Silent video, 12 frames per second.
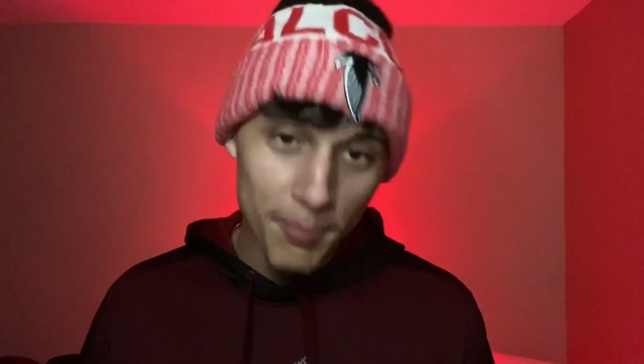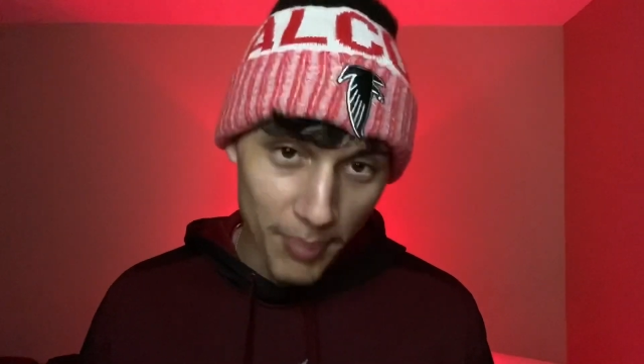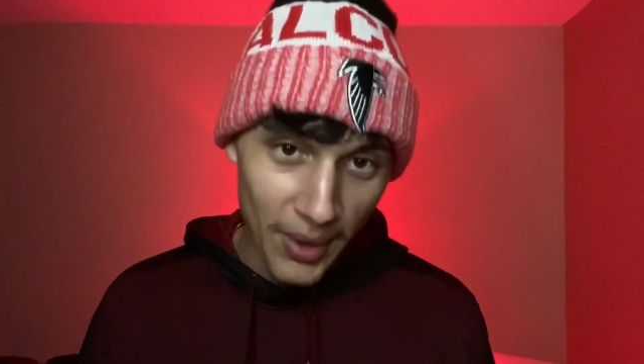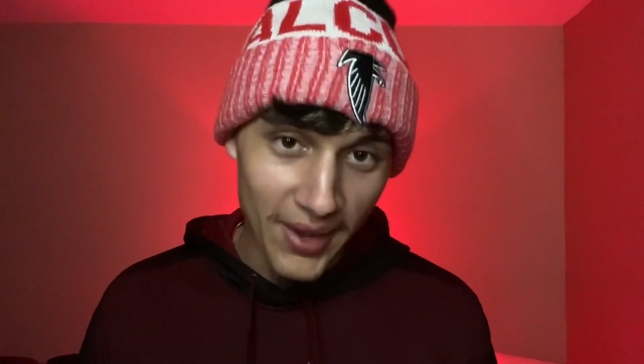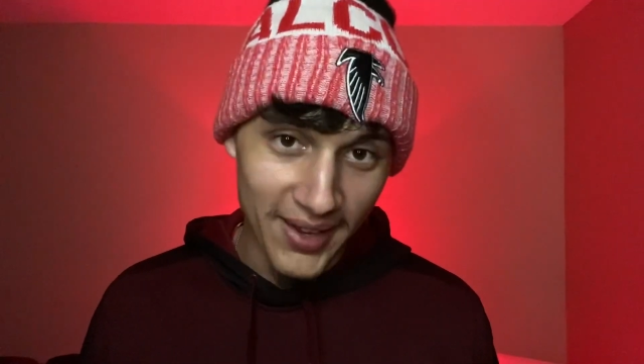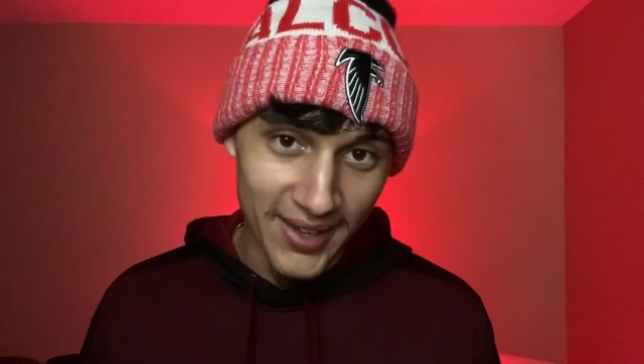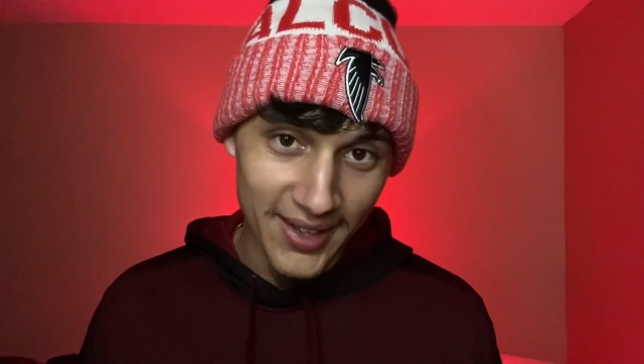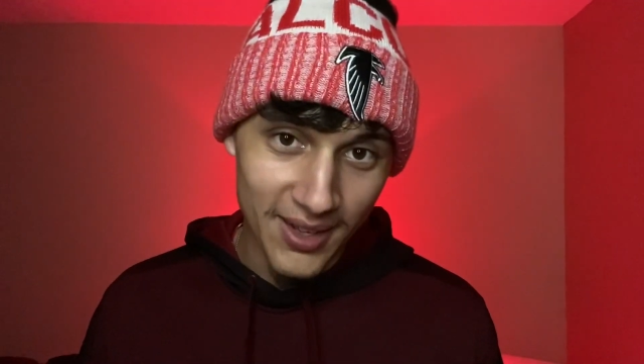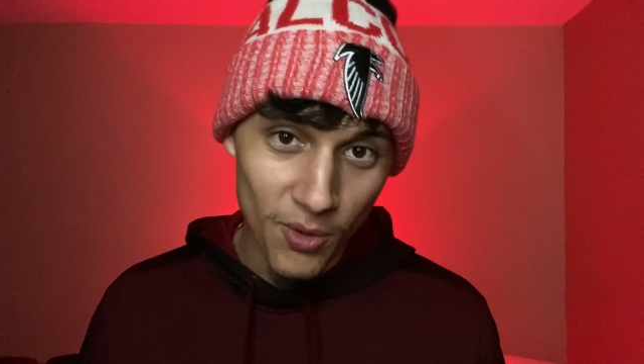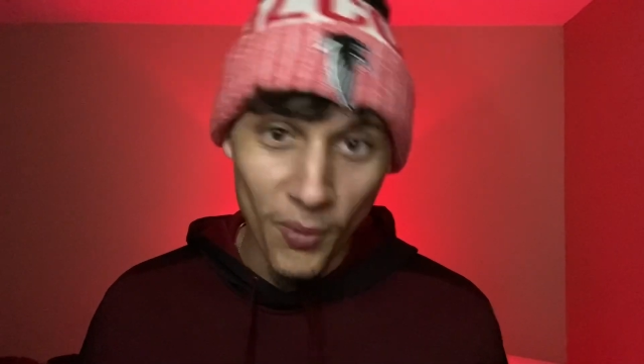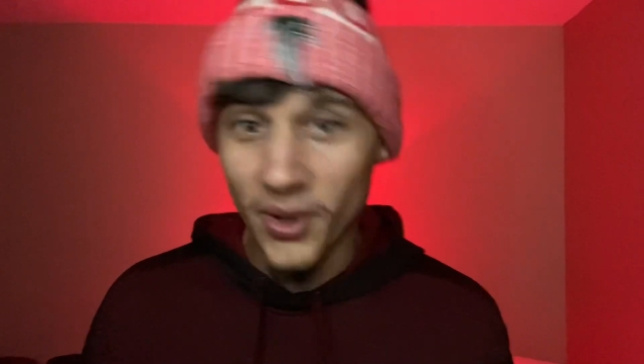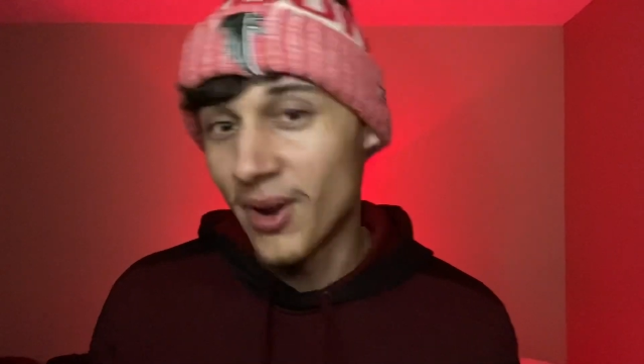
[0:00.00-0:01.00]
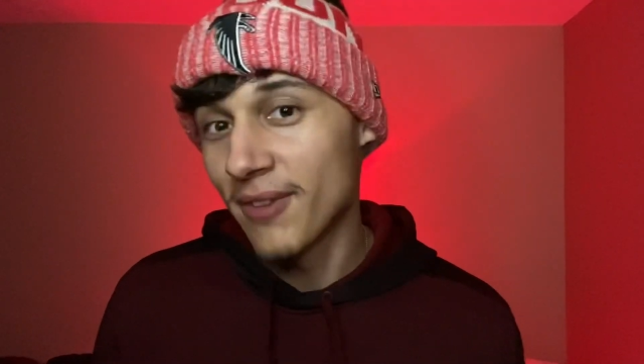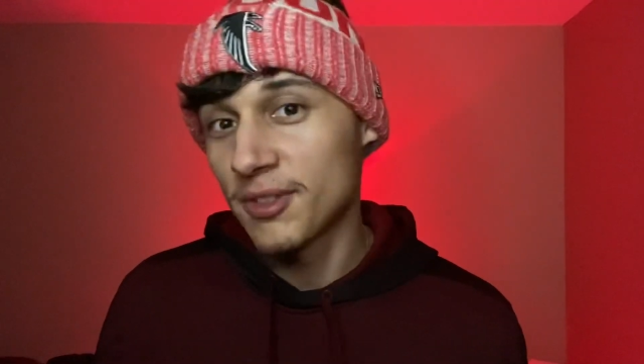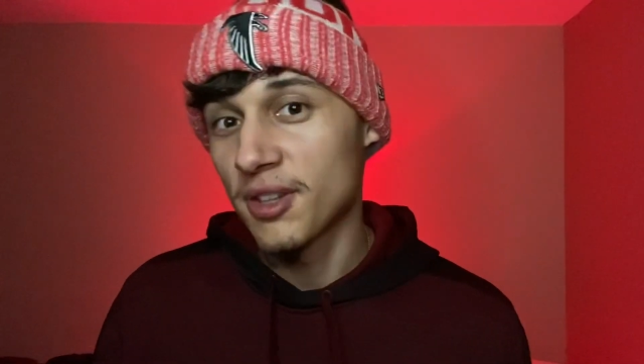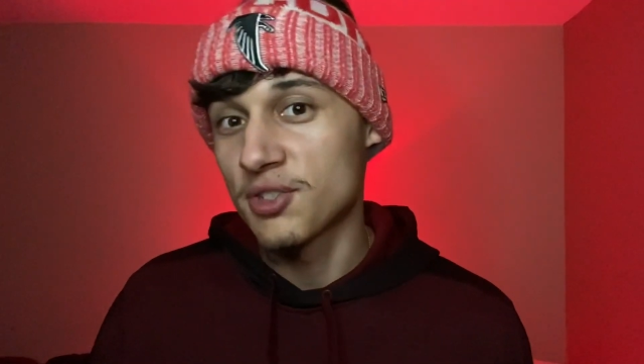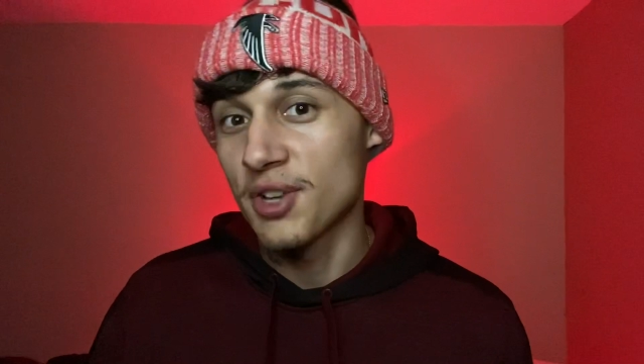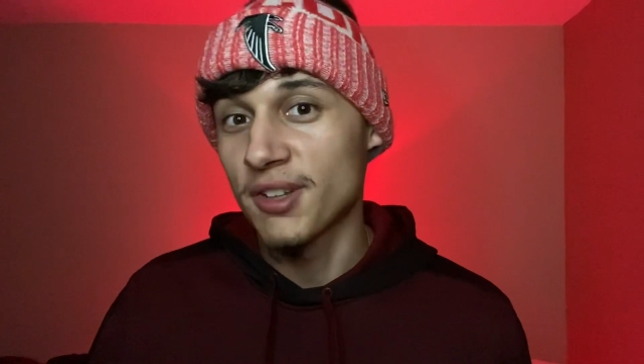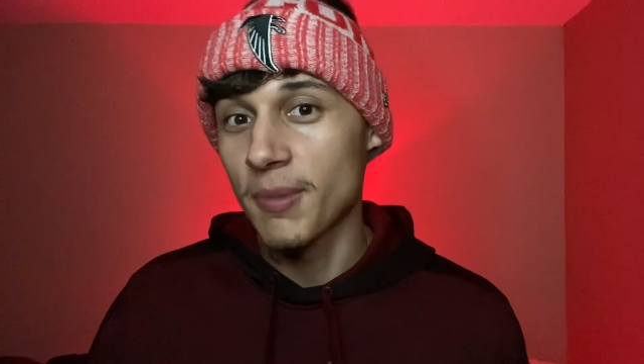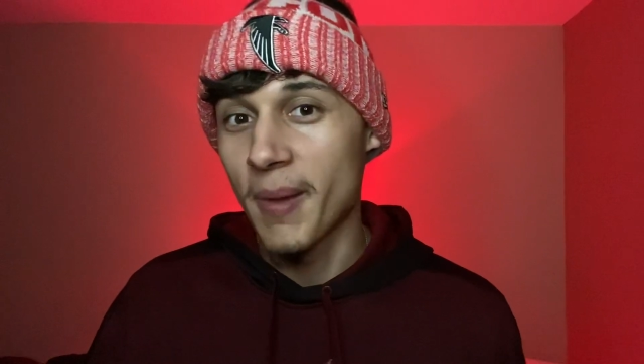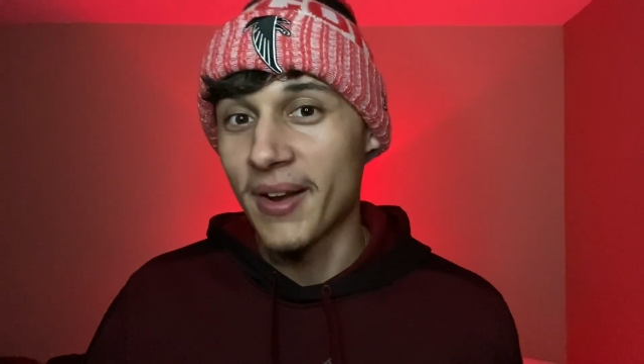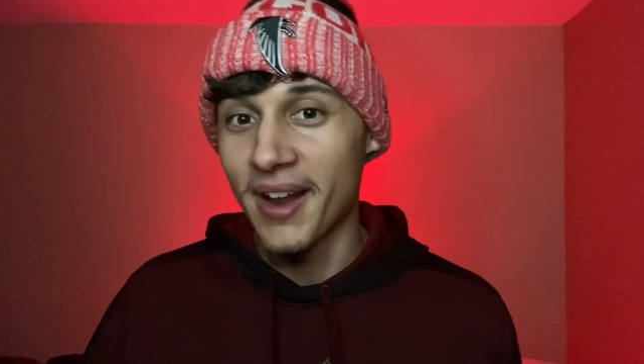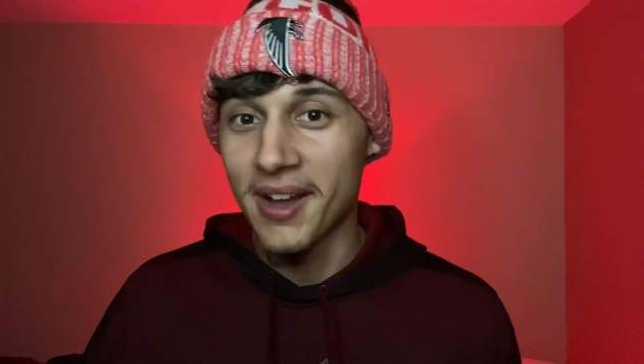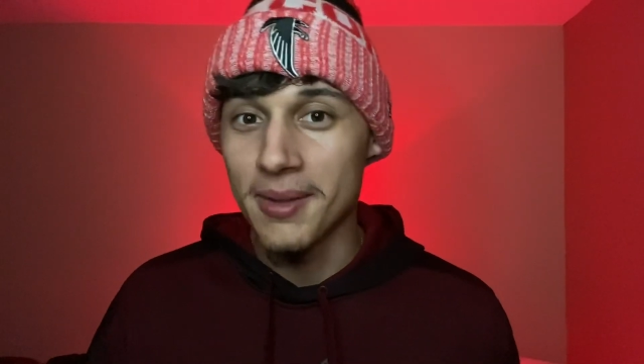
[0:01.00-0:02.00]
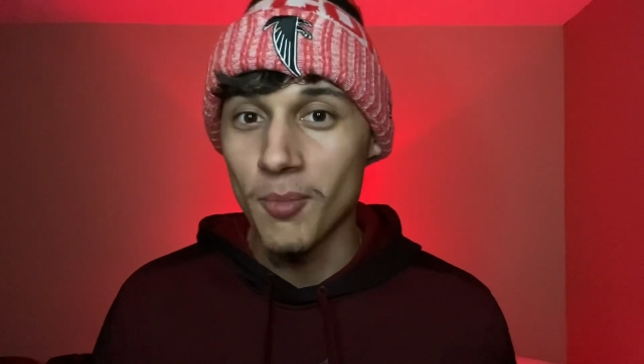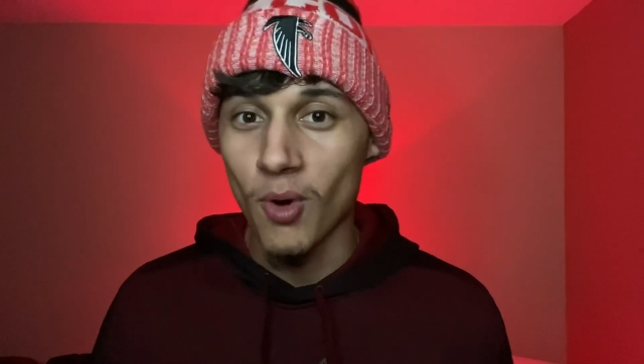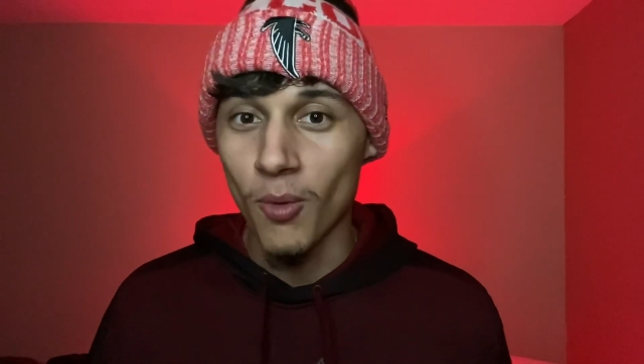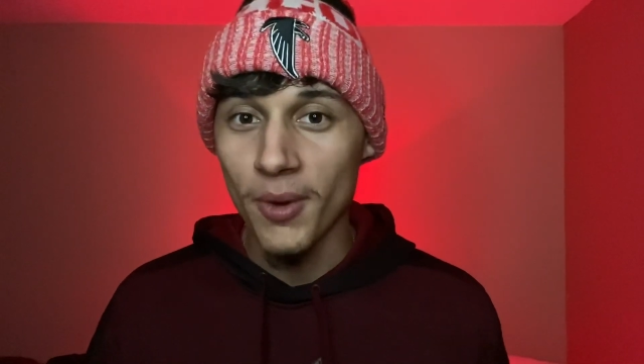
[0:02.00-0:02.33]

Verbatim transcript: but we don't have to stress about it anymore.